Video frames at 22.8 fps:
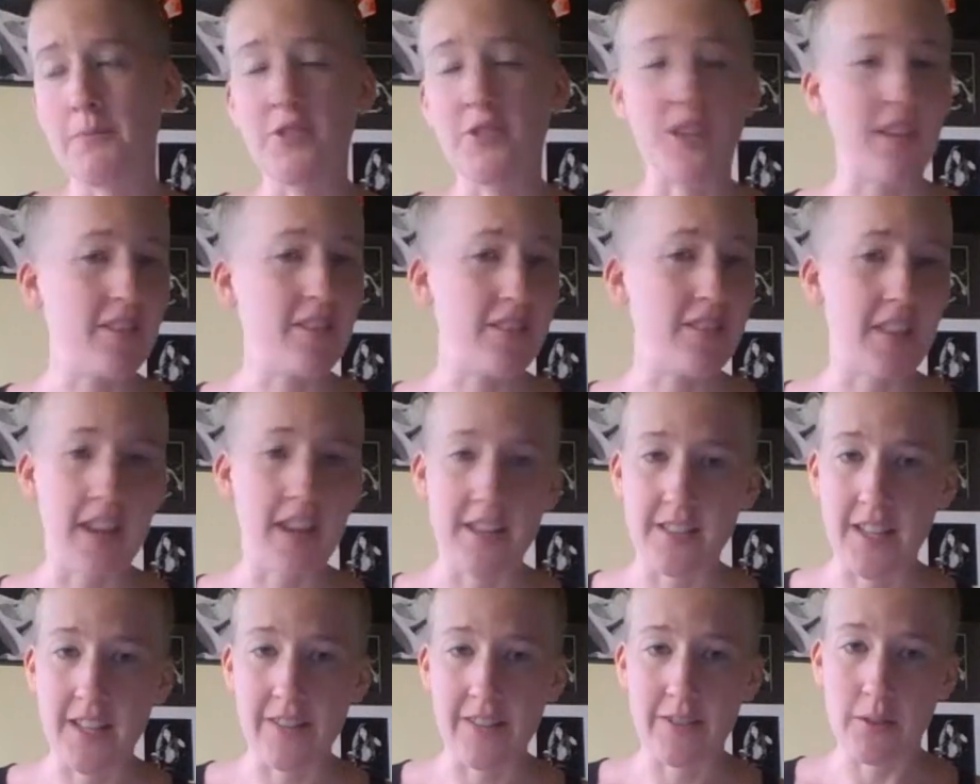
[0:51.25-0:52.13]
Just
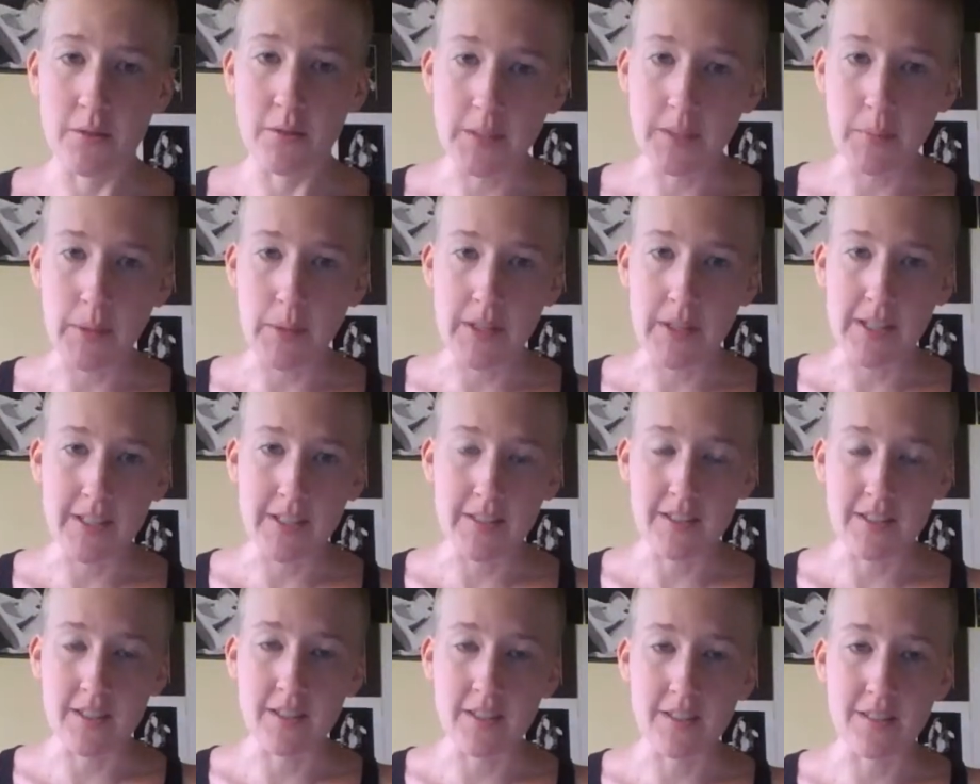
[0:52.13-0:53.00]
as everyone
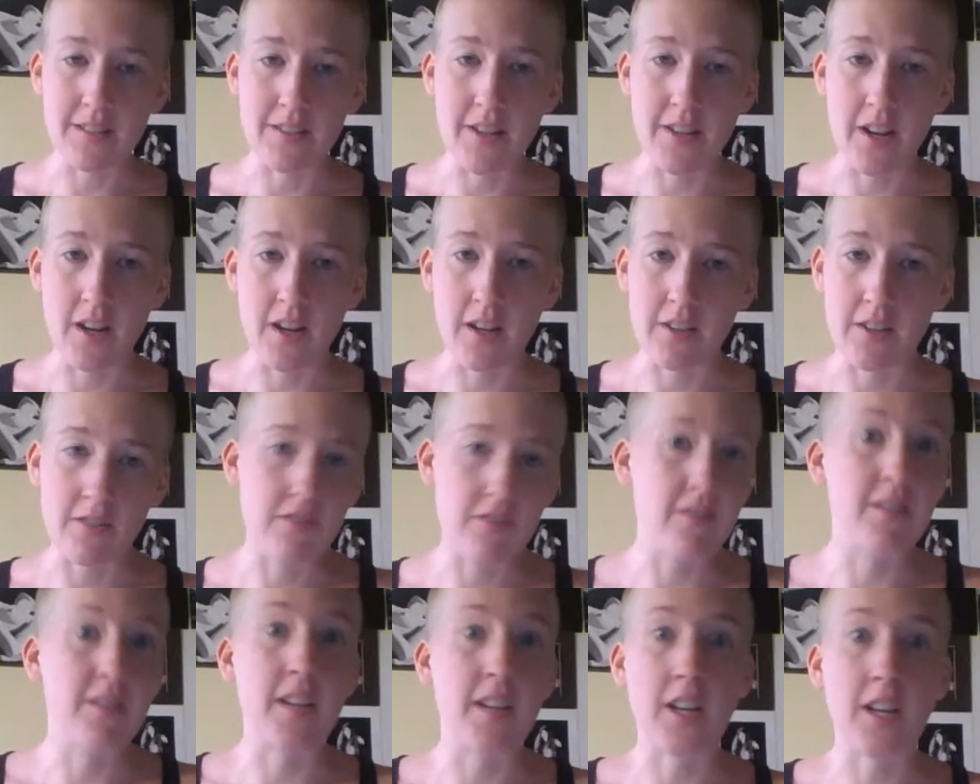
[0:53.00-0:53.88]
experiences their
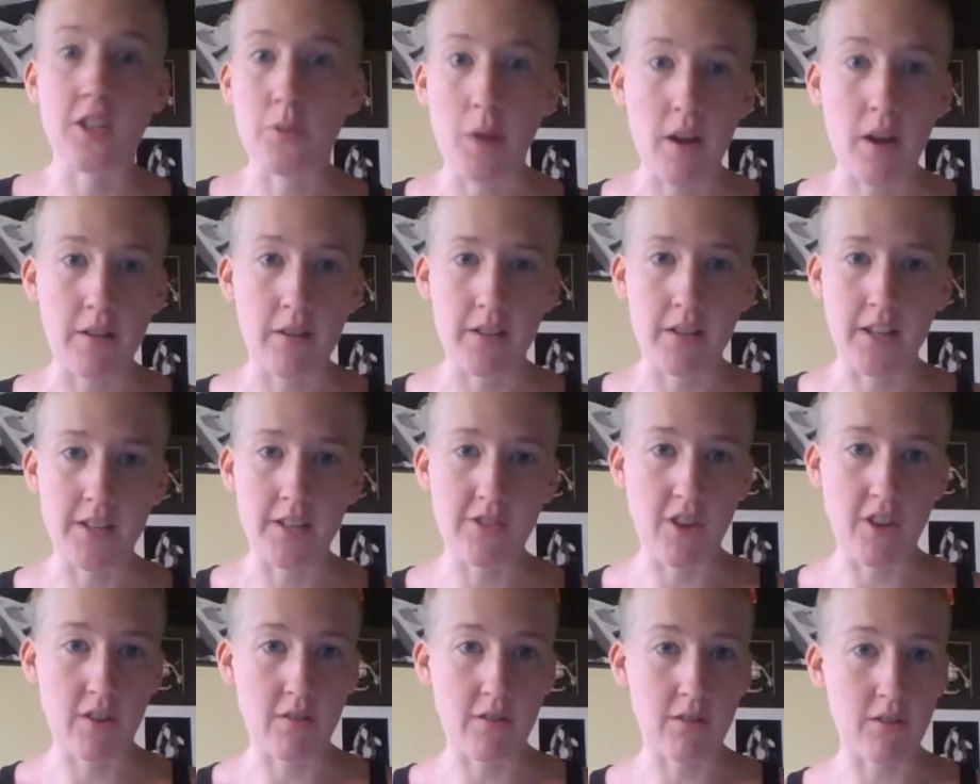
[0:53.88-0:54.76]

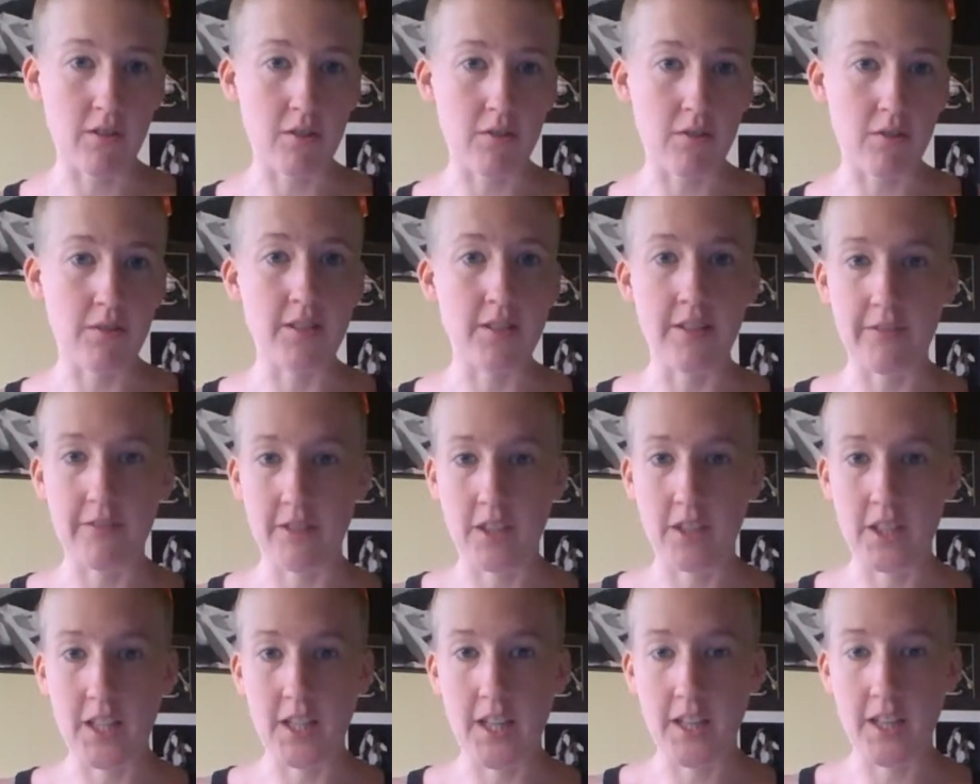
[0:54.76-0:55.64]
sexuality in general
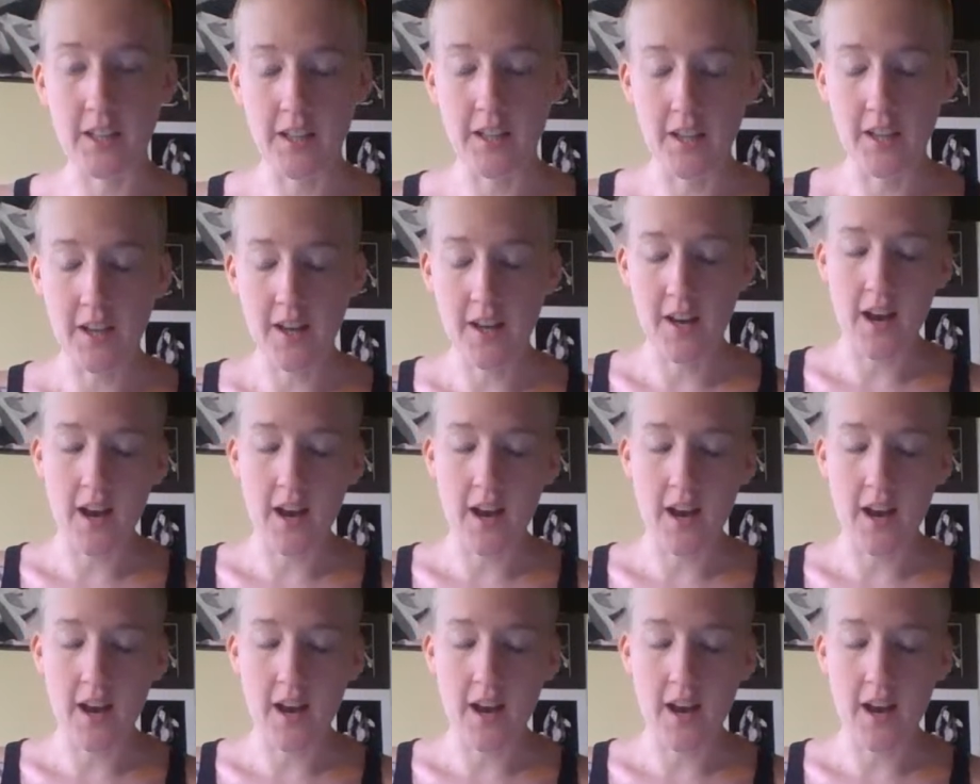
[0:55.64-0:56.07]
differently.